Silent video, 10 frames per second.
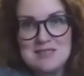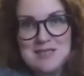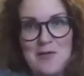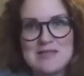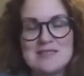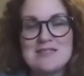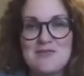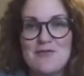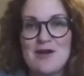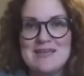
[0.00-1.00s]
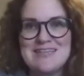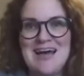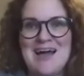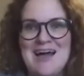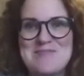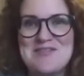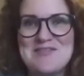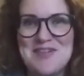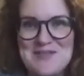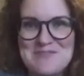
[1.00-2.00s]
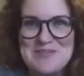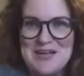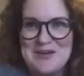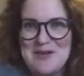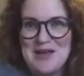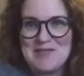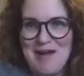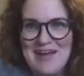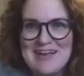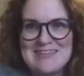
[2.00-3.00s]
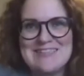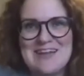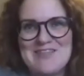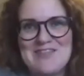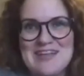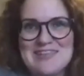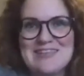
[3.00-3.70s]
it's a different type of being awake, right? Instead of like,